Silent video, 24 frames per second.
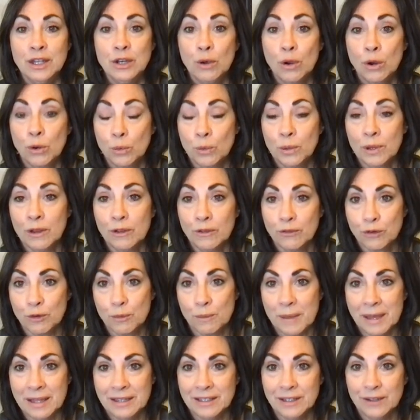a real
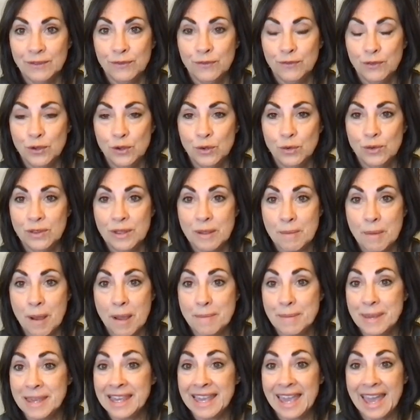fermented food. They
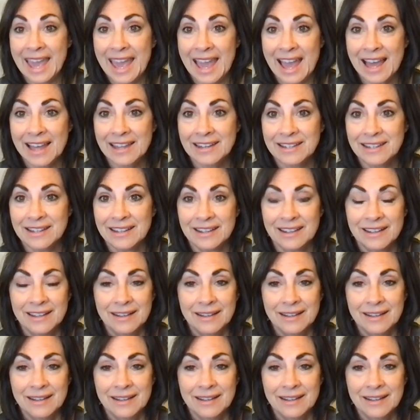might be canned.